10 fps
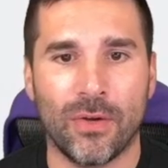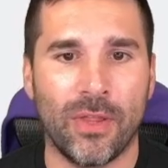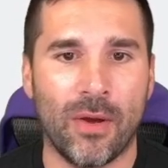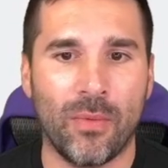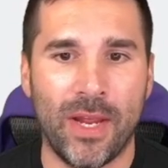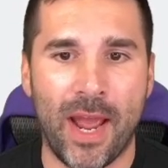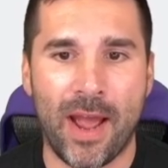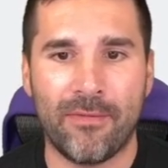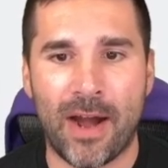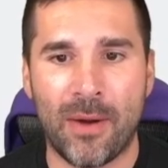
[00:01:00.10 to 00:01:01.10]
that we
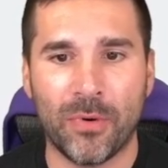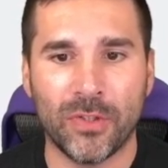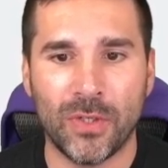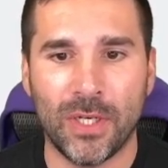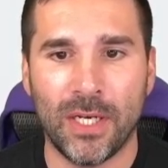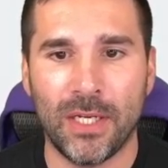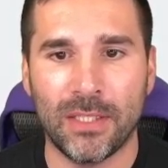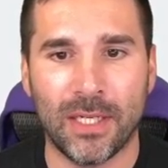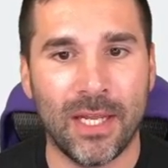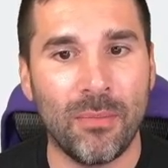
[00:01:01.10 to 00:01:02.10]
have opportunities
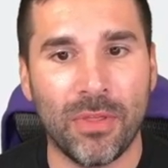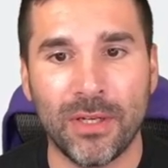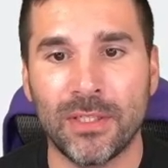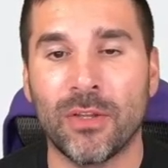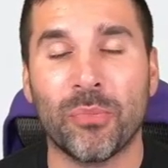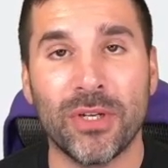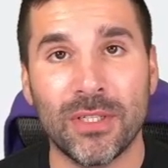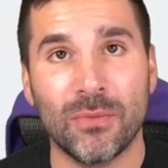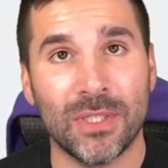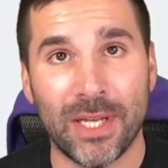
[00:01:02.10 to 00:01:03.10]
to keep things in the
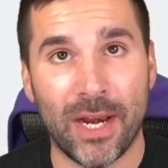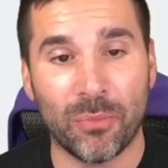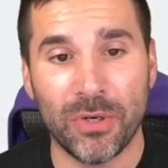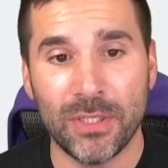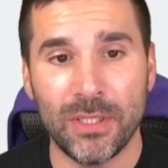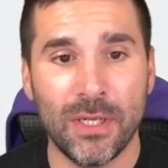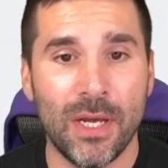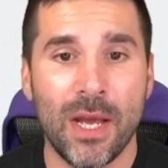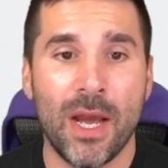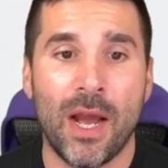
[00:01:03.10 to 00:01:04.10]
prison with Static Prison,
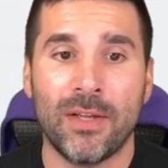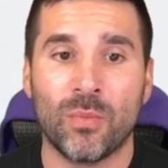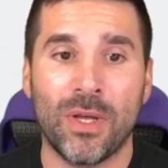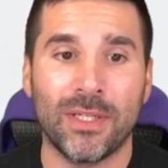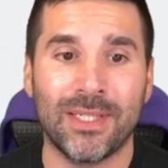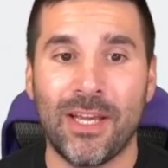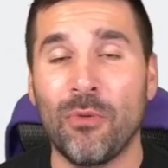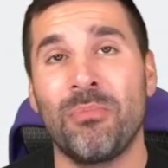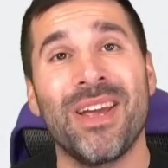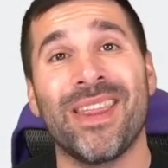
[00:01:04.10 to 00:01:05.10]
as well as kill
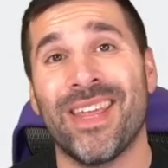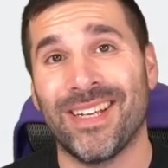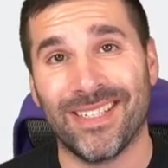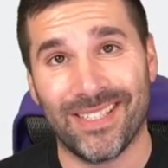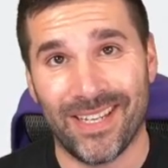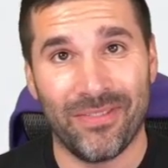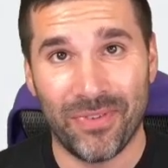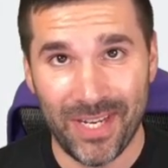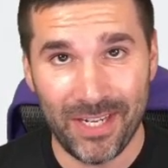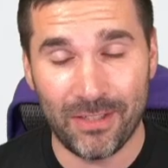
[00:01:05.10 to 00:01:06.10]
big things if we
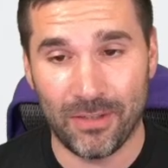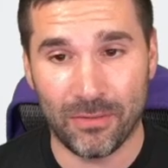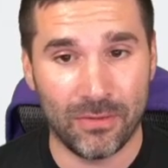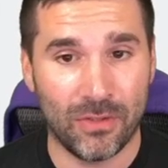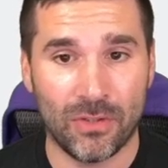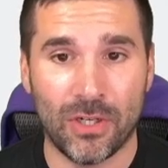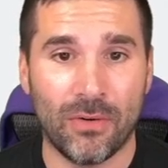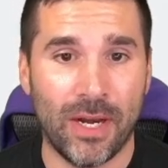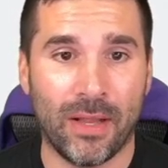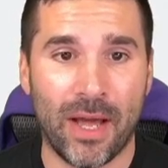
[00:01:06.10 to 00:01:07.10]
need to. So
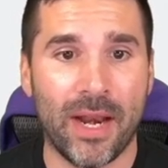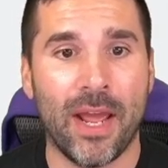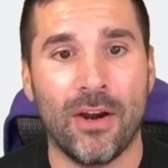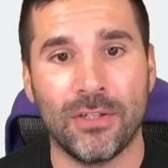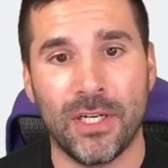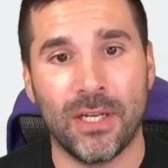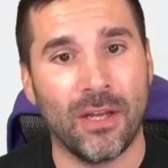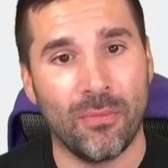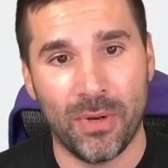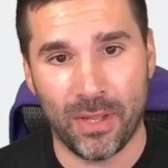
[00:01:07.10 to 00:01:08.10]
generate a lot of energy to
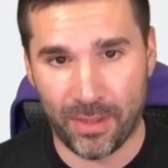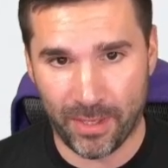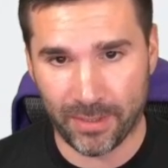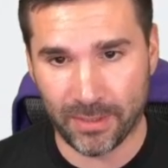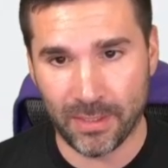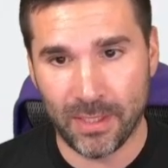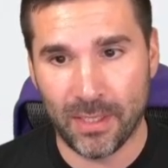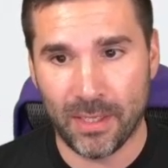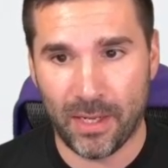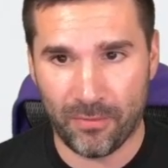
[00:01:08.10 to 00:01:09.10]
kill big things
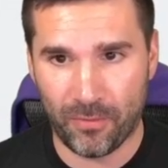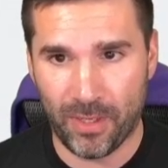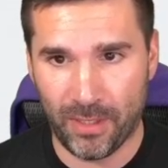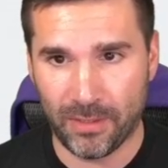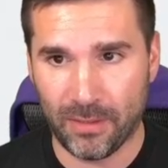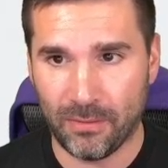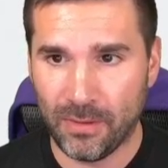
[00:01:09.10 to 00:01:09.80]
if we need to.